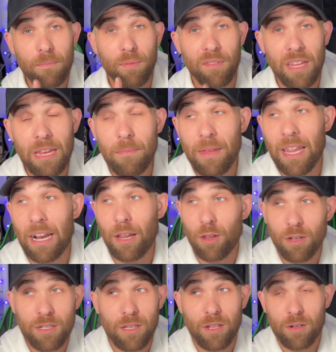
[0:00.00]
believe me that it
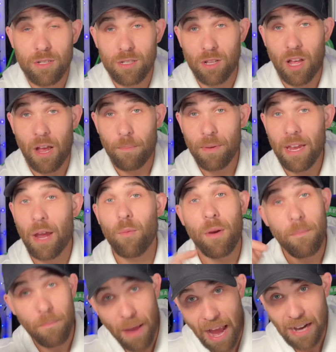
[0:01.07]
looks a little sloppy, I
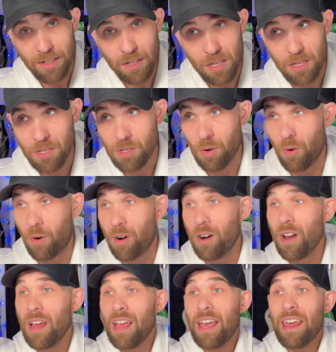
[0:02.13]
went back to the
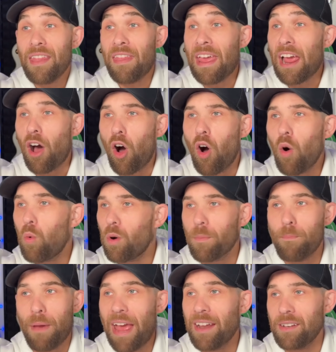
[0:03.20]
store. They all were
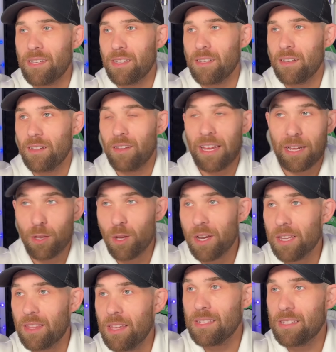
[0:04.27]
bent. Like, look
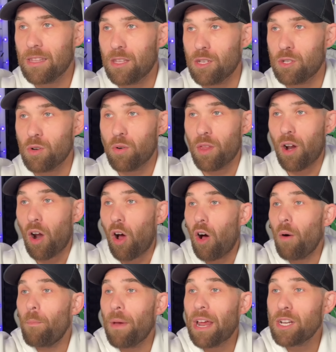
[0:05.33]
at at the store. They're
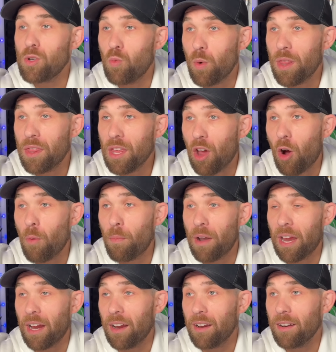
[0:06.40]
all bent with the
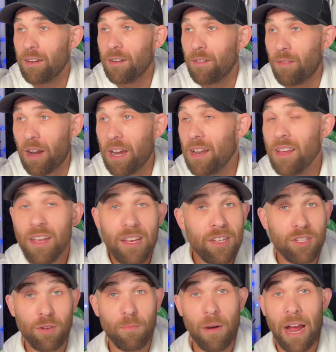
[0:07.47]
opening, right?
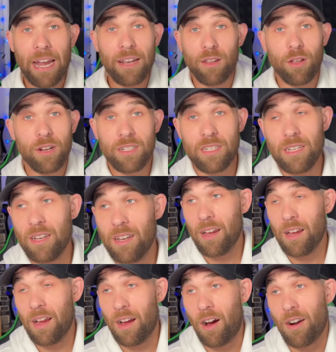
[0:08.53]
So mine looked
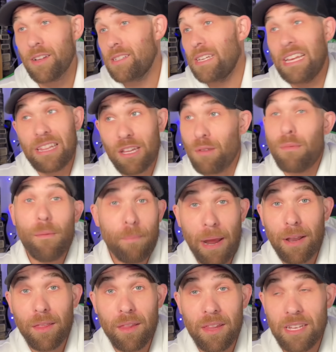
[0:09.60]
honestly a little bit
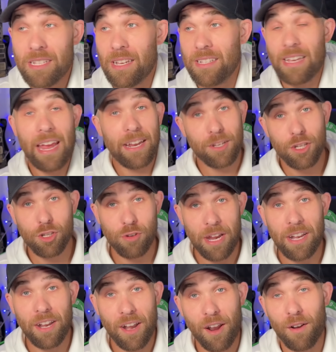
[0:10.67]
better than this because I had
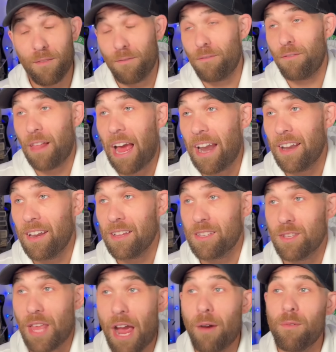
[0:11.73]
straightened it out and flattened it.
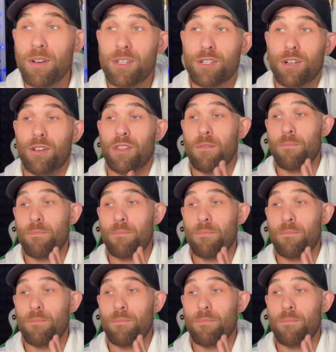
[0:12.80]
So that one turned out the